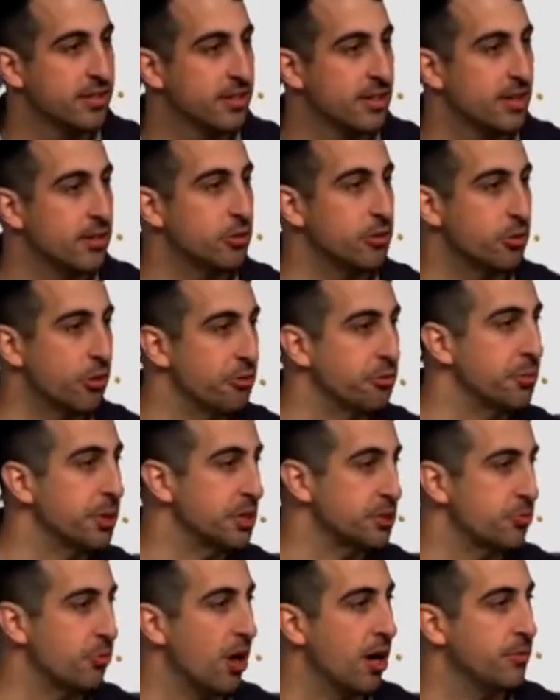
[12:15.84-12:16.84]
Growth brings
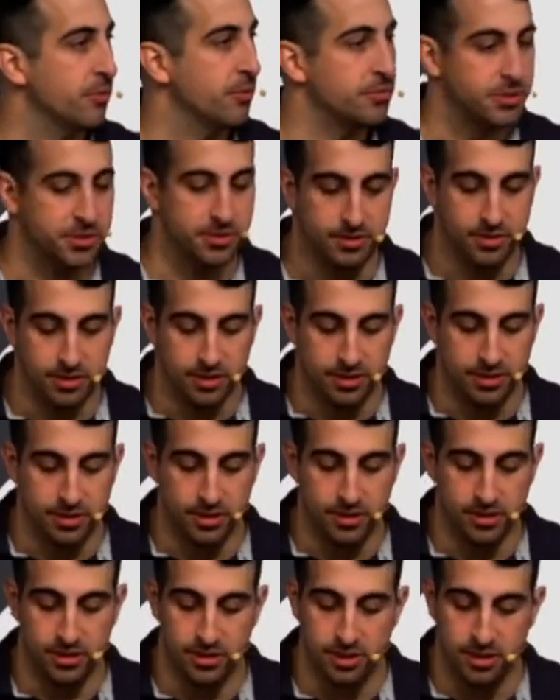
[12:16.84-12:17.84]
problems.
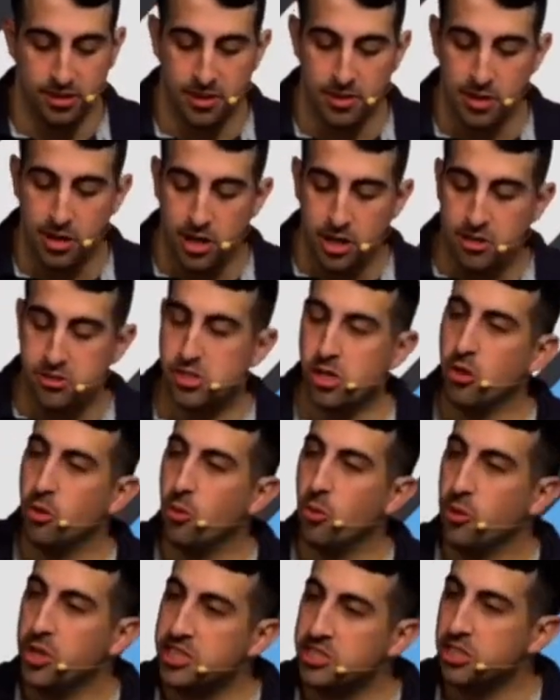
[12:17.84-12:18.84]
So
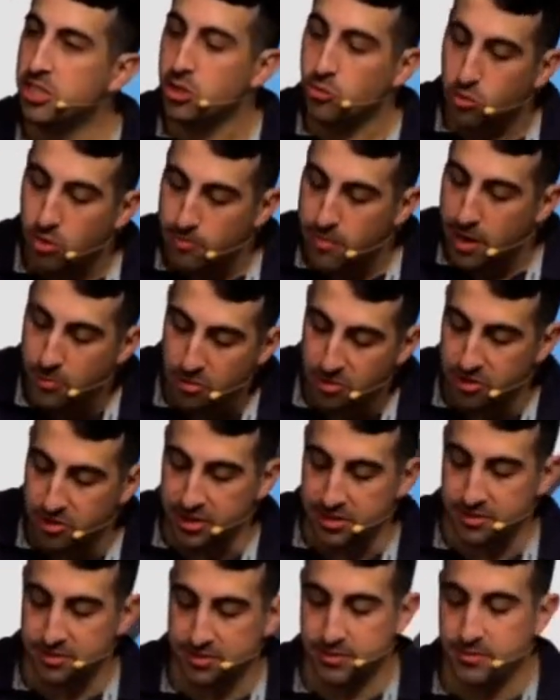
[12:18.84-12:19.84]
we should remember
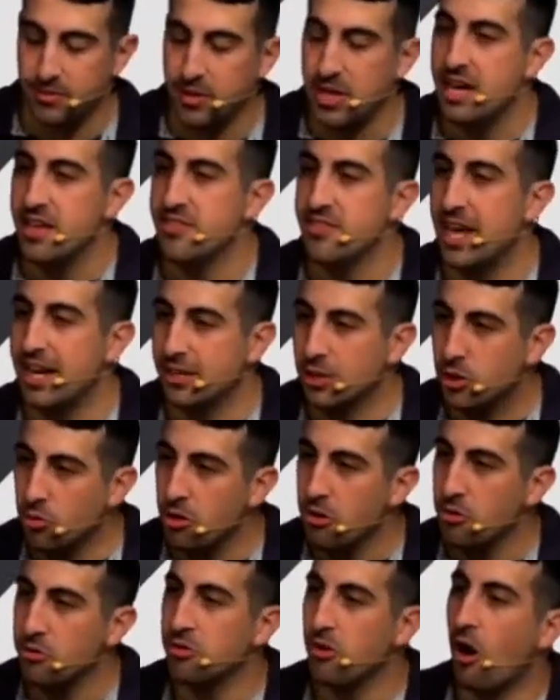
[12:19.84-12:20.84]
this that
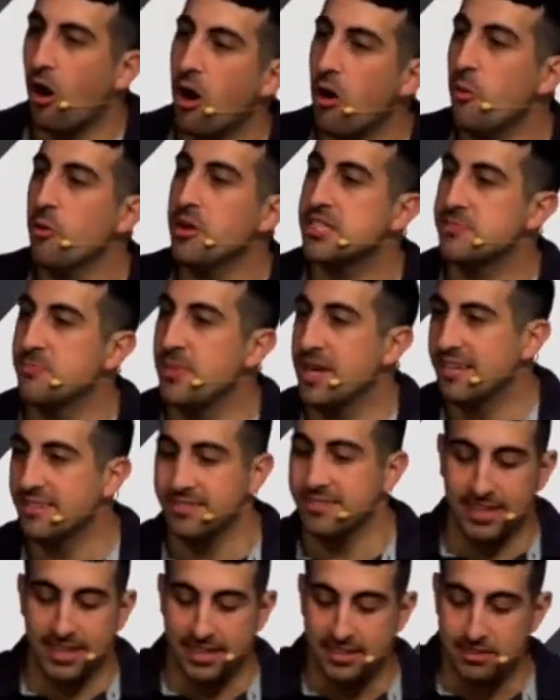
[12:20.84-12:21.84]
growth always makes
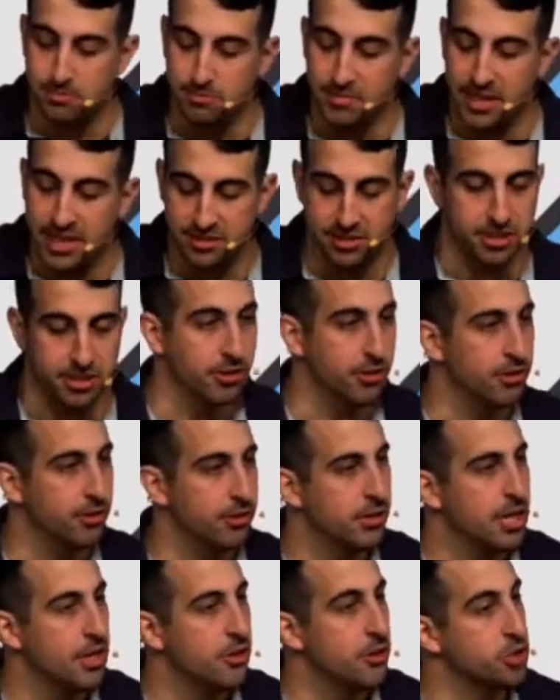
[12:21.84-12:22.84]
things messier.
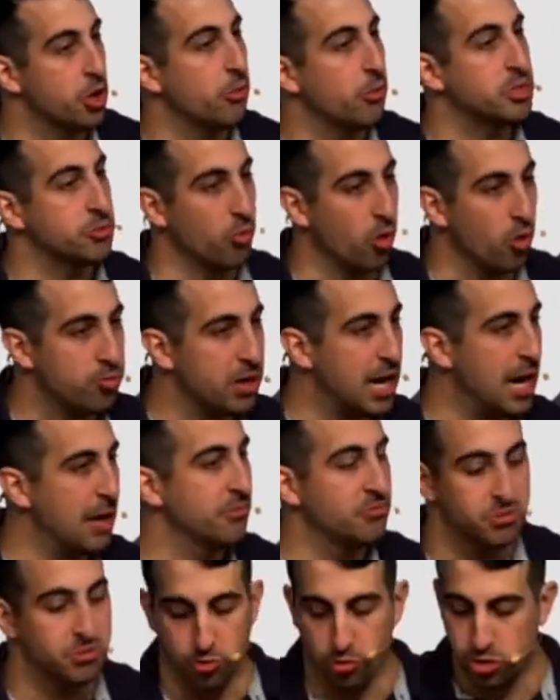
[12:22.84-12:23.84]
There's always more
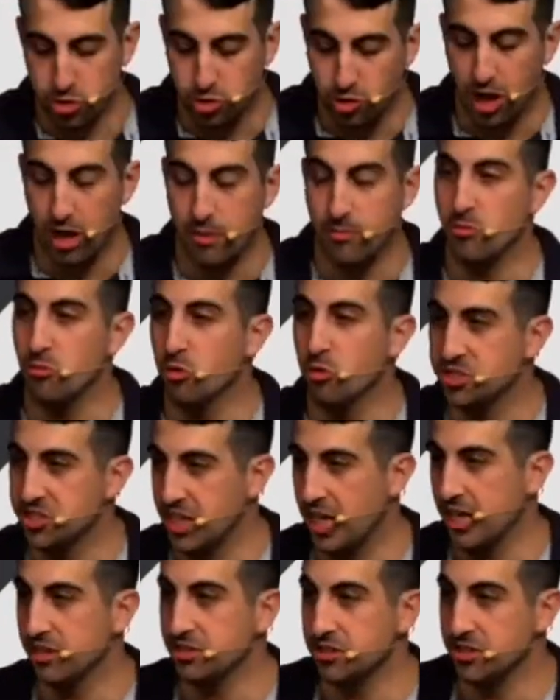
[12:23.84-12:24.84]
problems, more drama, more
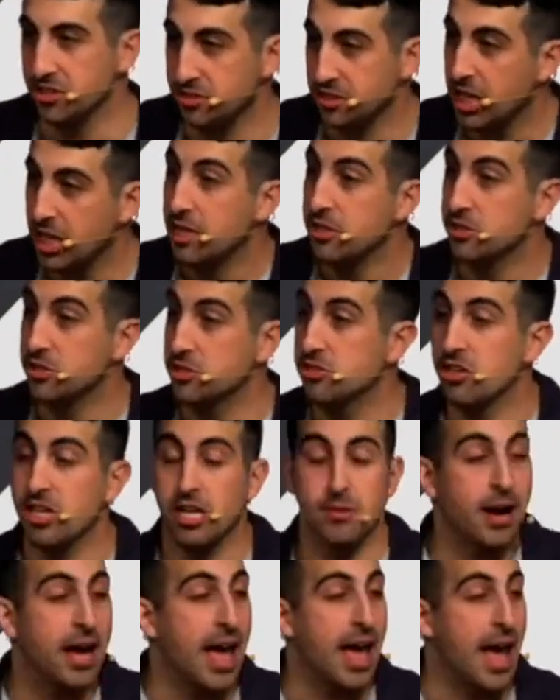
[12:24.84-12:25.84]
challenges. Just look at
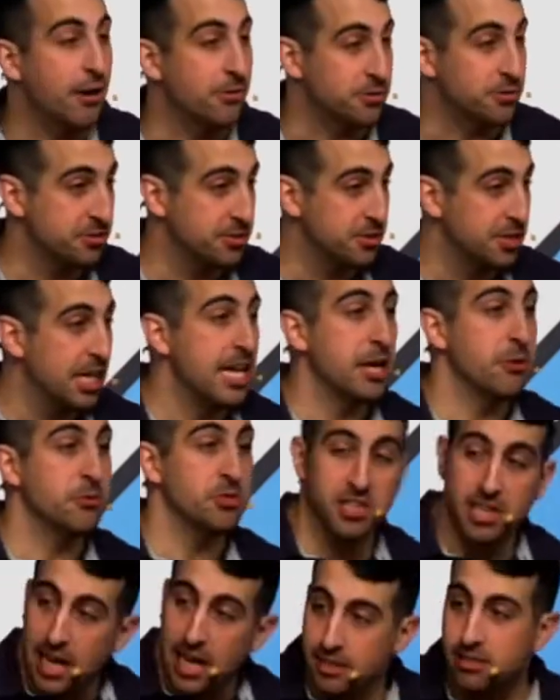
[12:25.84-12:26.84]
my house. It was a
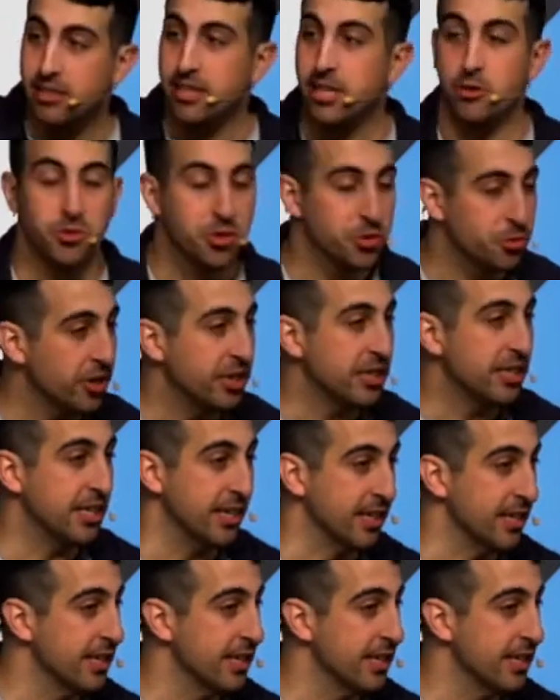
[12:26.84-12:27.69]
lot cleaner with one kid.